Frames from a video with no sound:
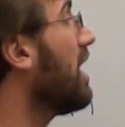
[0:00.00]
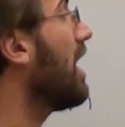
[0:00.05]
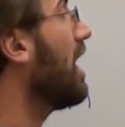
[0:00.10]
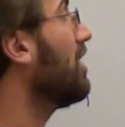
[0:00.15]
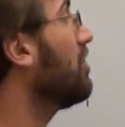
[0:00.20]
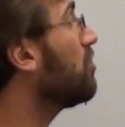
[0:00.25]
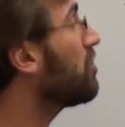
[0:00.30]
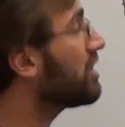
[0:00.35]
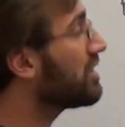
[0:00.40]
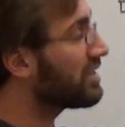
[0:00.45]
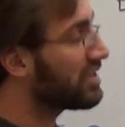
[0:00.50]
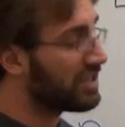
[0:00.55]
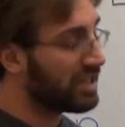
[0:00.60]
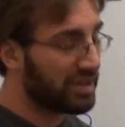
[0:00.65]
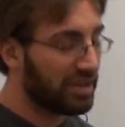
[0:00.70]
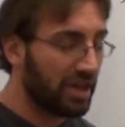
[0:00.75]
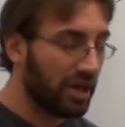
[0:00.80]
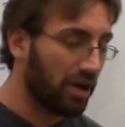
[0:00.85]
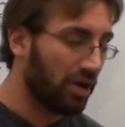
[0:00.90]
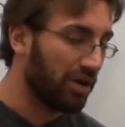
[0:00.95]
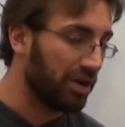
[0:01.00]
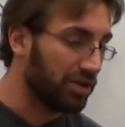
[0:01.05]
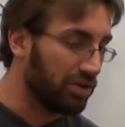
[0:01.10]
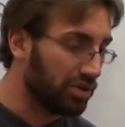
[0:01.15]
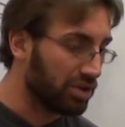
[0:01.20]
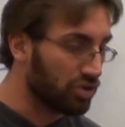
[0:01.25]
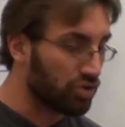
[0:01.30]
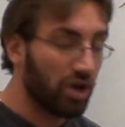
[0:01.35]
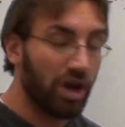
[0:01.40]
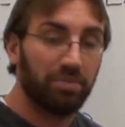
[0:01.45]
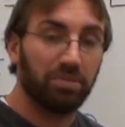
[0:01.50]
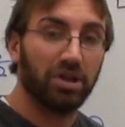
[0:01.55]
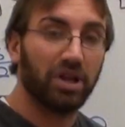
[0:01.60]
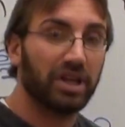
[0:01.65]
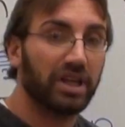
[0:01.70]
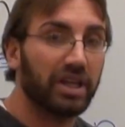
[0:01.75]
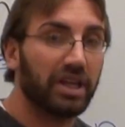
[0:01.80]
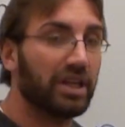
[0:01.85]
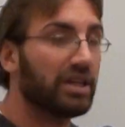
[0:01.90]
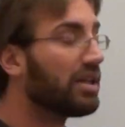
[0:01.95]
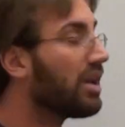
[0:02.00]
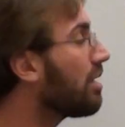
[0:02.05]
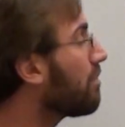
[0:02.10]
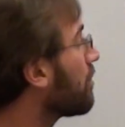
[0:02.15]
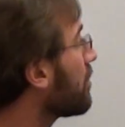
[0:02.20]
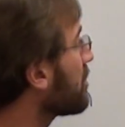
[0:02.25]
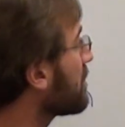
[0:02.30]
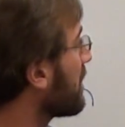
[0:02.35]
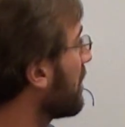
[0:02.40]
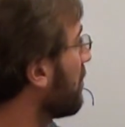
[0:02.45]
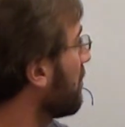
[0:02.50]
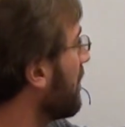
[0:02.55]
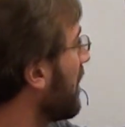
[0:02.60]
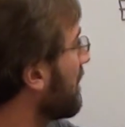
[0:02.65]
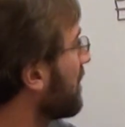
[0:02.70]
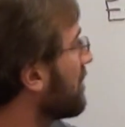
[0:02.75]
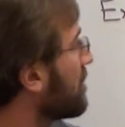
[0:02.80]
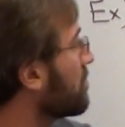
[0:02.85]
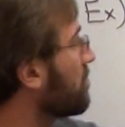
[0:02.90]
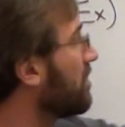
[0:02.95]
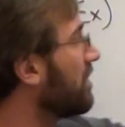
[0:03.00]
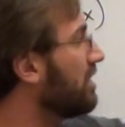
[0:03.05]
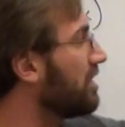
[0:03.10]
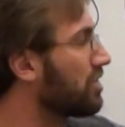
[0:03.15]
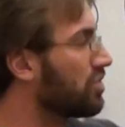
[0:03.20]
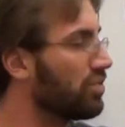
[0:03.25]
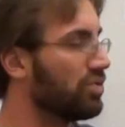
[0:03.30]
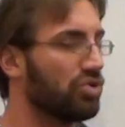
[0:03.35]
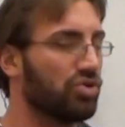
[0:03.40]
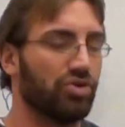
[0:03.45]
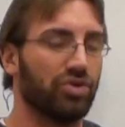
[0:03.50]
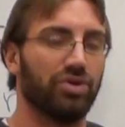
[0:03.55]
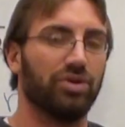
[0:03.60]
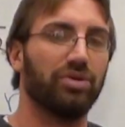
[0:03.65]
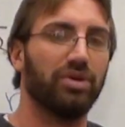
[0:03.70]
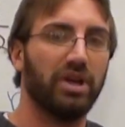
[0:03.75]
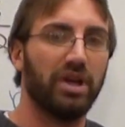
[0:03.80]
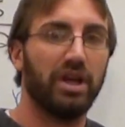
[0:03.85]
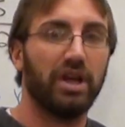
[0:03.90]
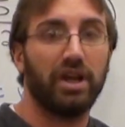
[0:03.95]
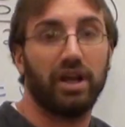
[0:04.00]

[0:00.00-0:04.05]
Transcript: And you can sit there and you can try plugging in numbers that will make this one and this one true.